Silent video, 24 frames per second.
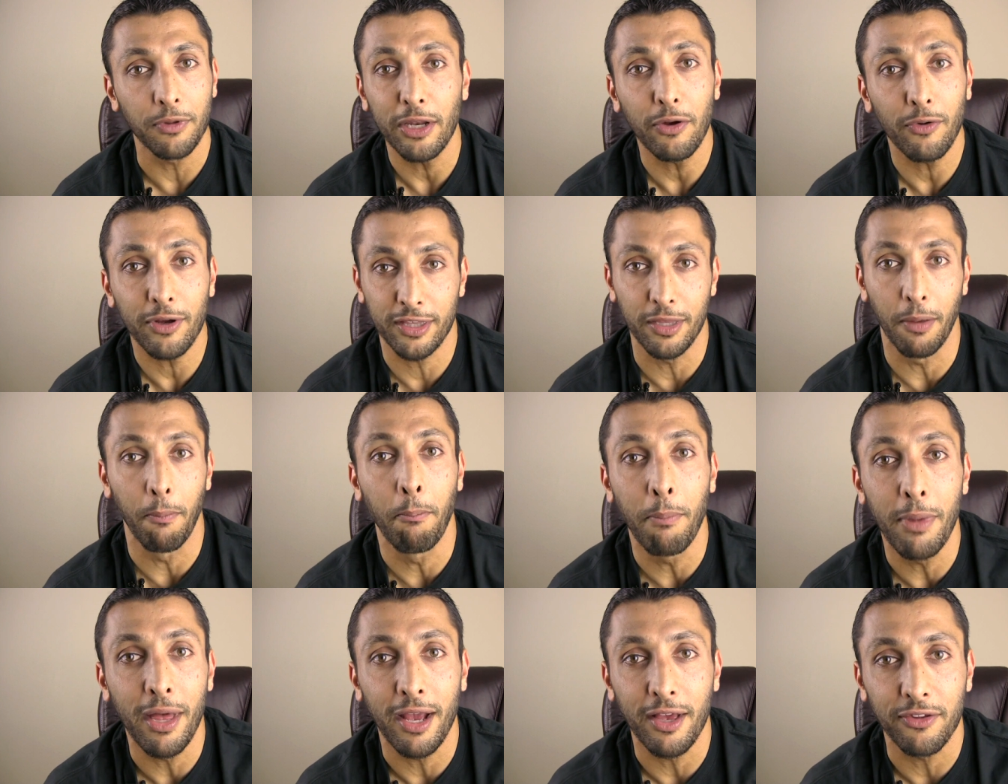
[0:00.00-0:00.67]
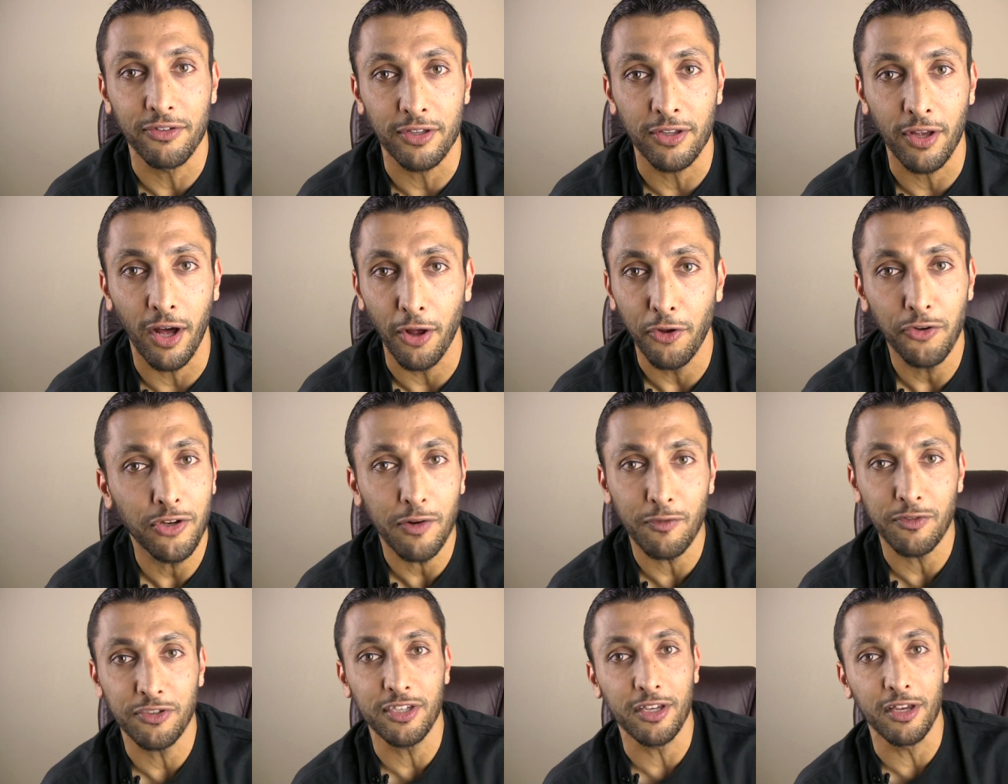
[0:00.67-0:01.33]
They don't get the millions of dollars.
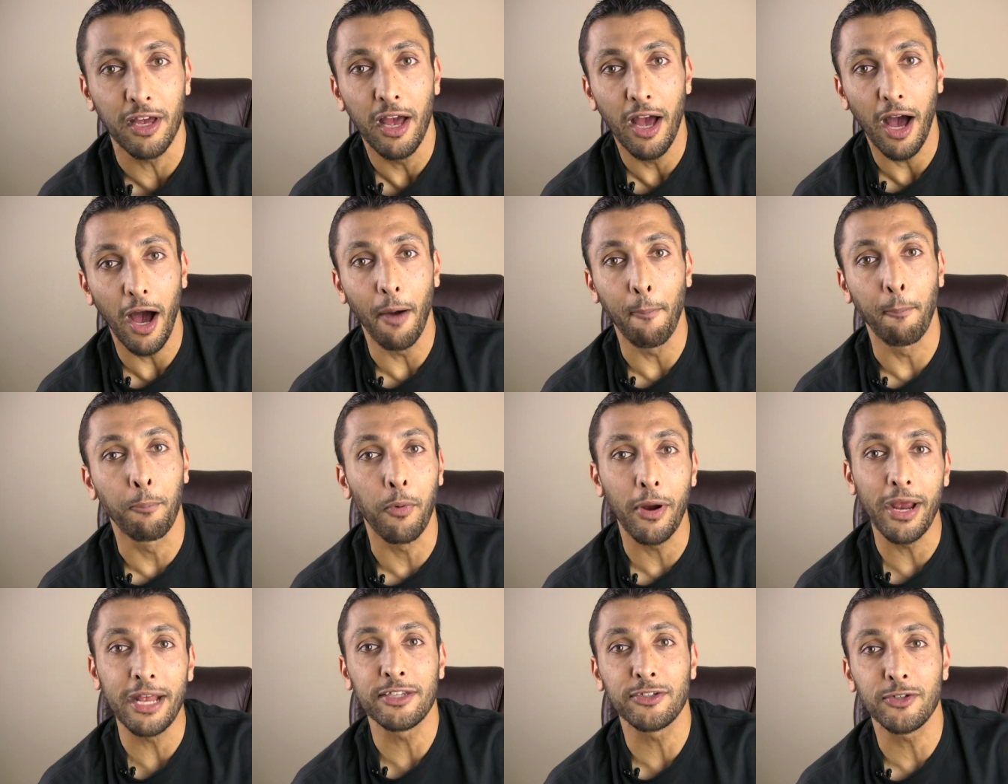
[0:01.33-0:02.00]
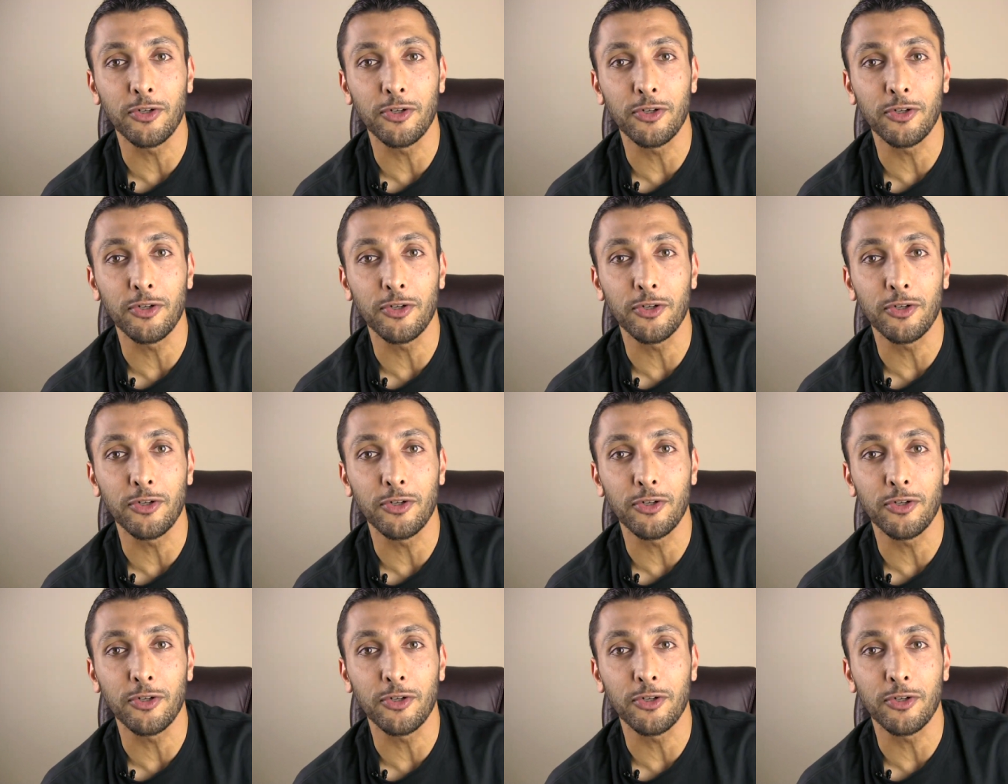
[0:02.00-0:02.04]
You never see a brain